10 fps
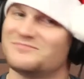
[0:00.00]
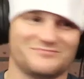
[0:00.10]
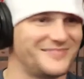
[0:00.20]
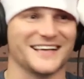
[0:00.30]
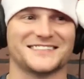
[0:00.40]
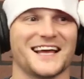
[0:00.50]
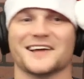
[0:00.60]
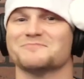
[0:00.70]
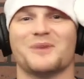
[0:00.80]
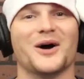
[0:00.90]
That's
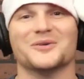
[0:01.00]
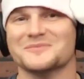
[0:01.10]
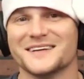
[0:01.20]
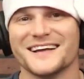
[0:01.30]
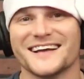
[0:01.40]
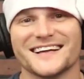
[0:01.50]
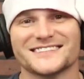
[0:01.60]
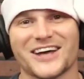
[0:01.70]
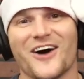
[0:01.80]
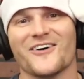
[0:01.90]
it. Boom.
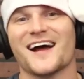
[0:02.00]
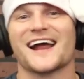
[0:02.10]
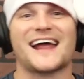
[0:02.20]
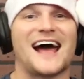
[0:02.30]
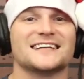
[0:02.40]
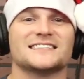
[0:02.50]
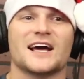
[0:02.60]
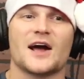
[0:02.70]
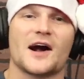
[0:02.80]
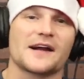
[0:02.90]
So, guys,
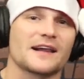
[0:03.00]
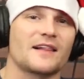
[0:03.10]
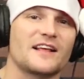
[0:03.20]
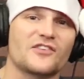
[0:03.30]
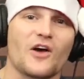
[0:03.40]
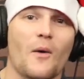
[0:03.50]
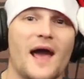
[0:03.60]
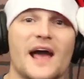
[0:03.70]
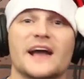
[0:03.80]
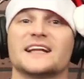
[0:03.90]
let's go
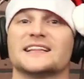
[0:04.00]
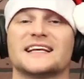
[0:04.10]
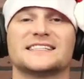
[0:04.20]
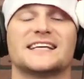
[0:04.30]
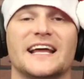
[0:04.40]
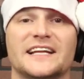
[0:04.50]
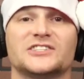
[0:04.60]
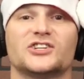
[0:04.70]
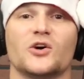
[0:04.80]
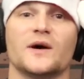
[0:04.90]
ahead. Let's get
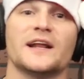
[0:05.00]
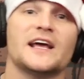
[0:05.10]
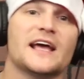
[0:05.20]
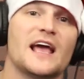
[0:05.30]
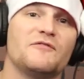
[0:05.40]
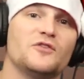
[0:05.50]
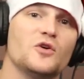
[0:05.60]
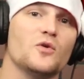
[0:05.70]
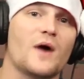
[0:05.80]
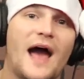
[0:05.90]
into it. If
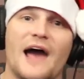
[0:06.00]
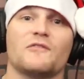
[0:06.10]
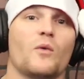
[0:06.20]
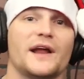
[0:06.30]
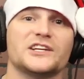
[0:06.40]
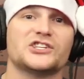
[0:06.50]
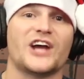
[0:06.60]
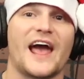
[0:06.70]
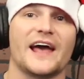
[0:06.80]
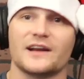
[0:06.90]
you have a way to
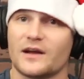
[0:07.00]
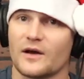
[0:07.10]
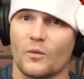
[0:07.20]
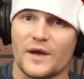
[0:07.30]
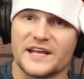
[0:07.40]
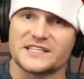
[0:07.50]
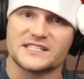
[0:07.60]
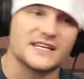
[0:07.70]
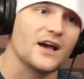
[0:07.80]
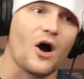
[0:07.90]
chat, we can
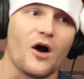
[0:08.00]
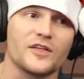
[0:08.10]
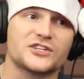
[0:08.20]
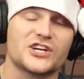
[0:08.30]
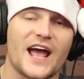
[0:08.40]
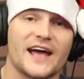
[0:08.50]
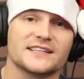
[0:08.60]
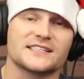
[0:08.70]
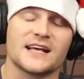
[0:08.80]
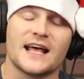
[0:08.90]
see all the
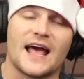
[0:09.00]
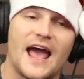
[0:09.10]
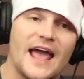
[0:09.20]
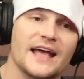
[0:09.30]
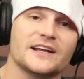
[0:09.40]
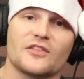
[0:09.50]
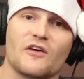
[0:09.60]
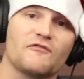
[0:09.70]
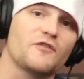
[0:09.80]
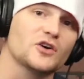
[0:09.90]
chats. And
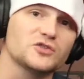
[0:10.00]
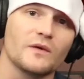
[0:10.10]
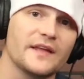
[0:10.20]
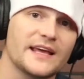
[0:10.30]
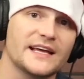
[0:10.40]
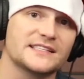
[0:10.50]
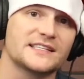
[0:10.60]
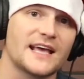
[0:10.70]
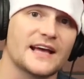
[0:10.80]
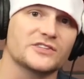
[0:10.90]
the first one that gets
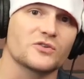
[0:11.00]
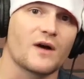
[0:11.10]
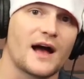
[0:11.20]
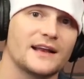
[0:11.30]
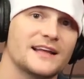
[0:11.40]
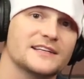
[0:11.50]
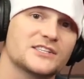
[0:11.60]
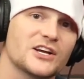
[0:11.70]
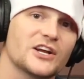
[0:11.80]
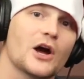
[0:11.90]
the answer right is
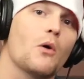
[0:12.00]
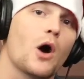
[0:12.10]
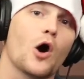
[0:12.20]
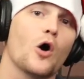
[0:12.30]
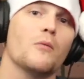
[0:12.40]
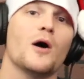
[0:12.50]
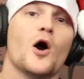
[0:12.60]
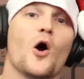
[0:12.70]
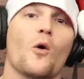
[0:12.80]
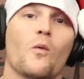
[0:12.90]
going to go home
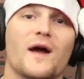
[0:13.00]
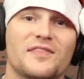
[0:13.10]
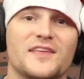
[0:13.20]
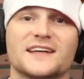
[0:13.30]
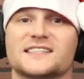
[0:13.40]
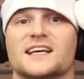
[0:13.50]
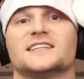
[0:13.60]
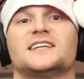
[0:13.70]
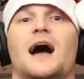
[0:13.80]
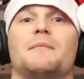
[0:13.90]
with this
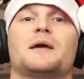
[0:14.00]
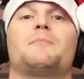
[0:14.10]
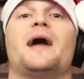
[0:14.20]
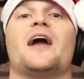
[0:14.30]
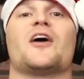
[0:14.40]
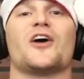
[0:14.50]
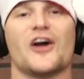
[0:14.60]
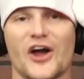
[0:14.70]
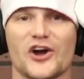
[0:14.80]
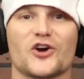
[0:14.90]
Atomic Bear
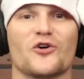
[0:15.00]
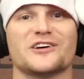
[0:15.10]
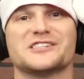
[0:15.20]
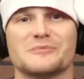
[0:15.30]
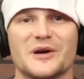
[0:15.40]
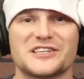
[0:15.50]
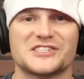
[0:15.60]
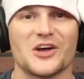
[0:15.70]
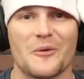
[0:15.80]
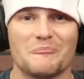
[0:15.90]

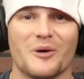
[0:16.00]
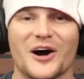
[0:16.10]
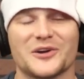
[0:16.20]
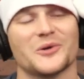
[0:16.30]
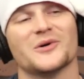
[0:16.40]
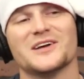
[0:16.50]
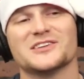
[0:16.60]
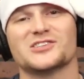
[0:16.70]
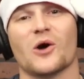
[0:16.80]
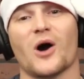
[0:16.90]
Christmas Bundle.
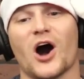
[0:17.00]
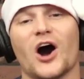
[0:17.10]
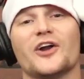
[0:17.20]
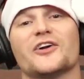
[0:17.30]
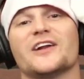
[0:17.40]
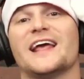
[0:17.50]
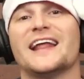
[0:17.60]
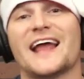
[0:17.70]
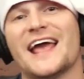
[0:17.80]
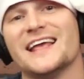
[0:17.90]
So
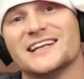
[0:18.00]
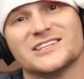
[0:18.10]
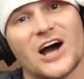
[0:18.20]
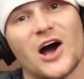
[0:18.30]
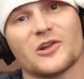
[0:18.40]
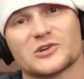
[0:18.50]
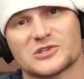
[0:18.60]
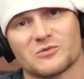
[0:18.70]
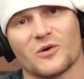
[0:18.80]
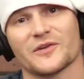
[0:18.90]

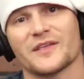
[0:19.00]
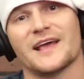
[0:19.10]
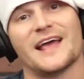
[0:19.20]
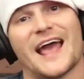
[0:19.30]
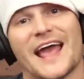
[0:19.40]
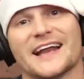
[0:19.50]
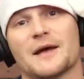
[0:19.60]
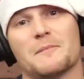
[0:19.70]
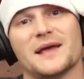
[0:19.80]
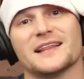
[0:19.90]
$108 worth. And
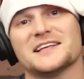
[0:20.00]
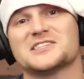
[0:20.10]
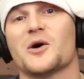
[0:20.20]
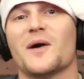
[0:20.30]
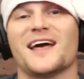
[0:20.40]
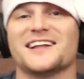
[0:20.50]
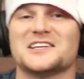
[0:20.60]
Ben, let's go ahead.